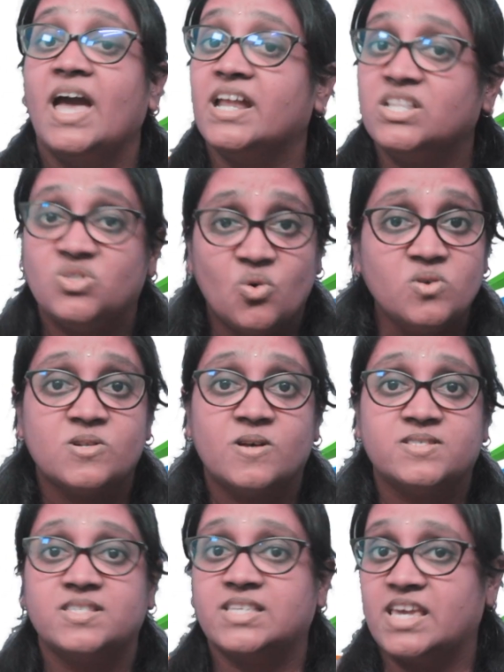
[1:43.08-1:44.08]
and those
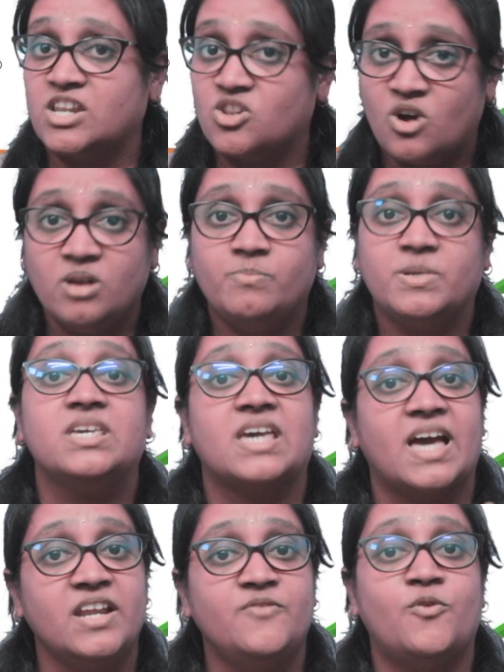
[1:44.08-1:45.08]
losses cannot be
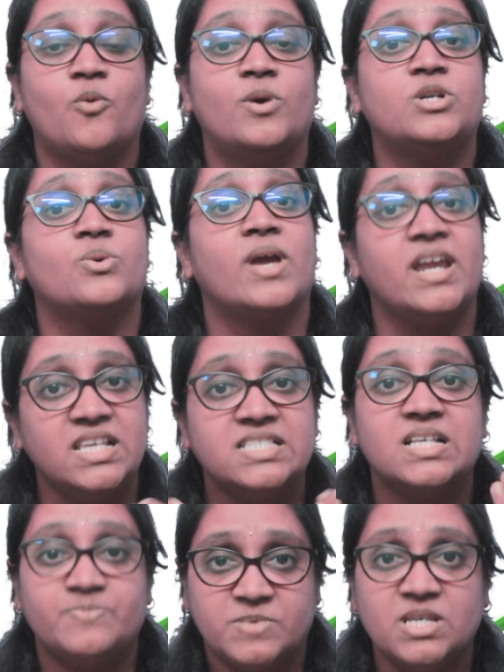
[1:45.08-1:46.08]
carried forward to any
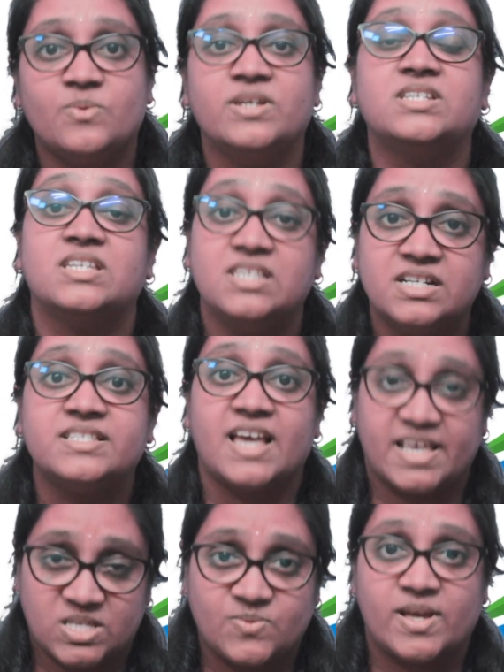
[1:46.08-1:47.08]
subsequent years
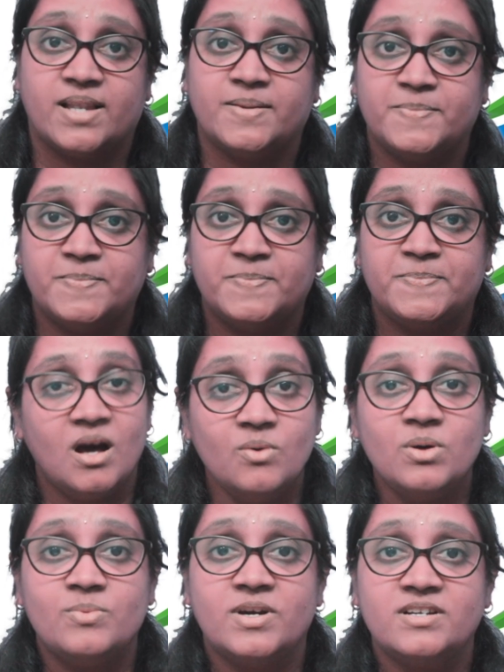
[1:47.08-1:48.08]
as well.
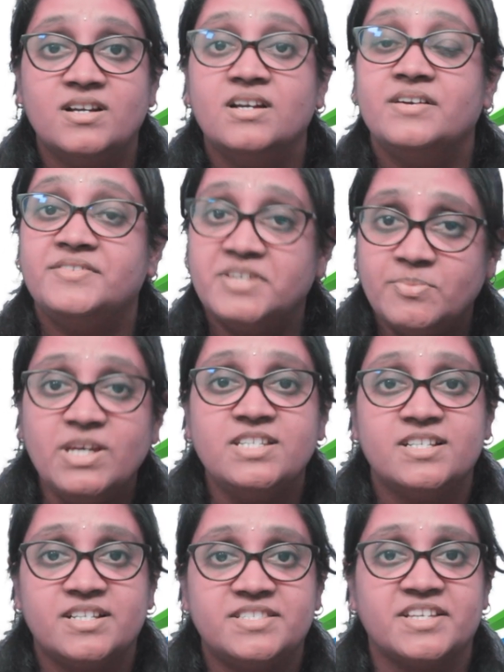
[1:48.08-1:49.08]
However, rebate
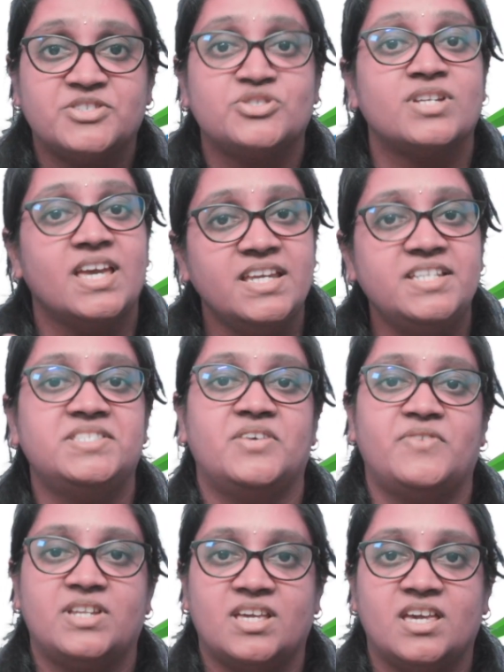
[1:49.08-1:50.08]
under Section
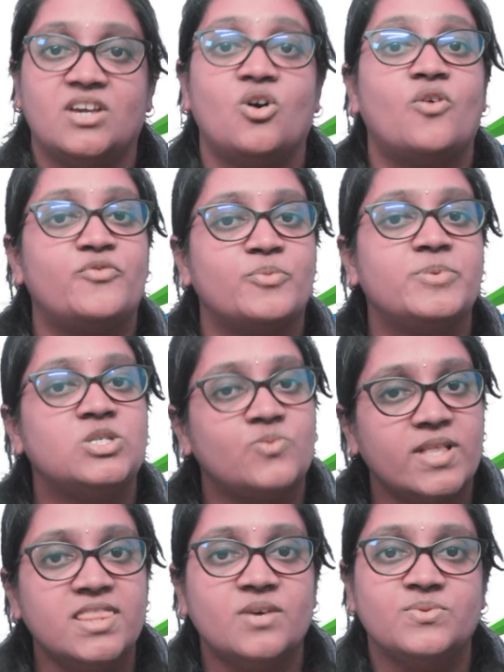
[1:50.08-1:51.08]
eighty-seven A of rupees
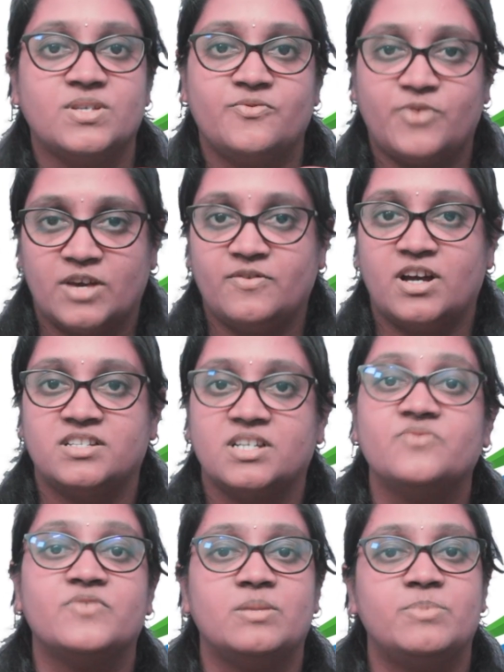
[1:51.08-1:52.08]
twelve thousand five
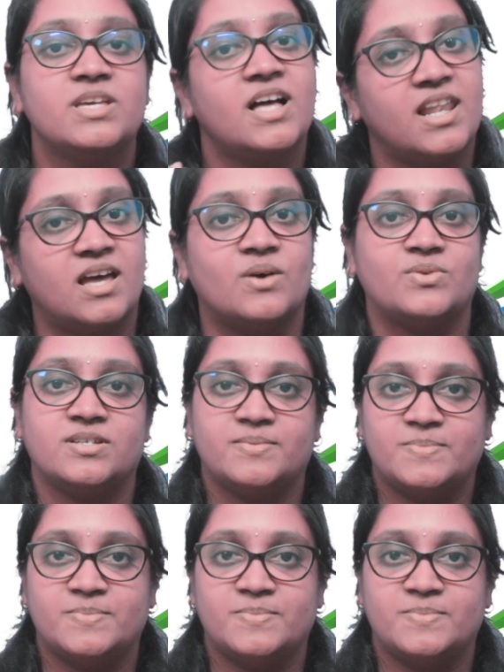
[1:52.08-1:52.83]
hundred will be allowed.